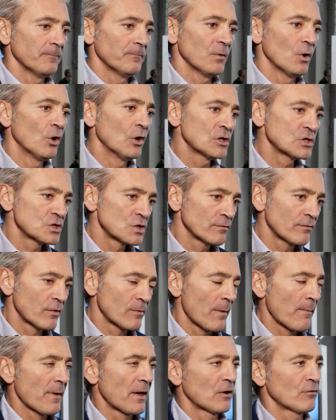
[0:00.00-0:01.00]
Also,
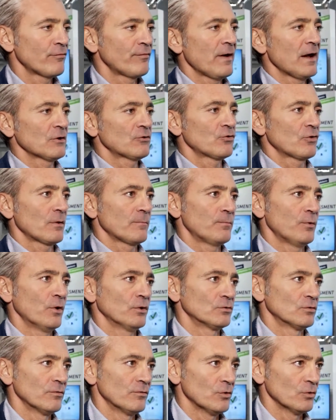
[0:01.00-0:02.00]
from a manufacturing
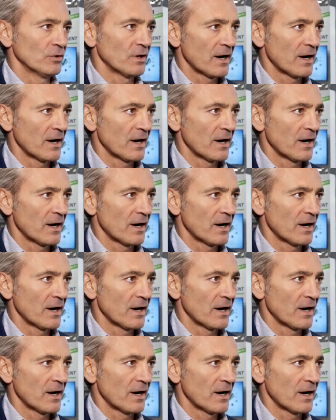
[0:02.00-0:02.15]
point of view,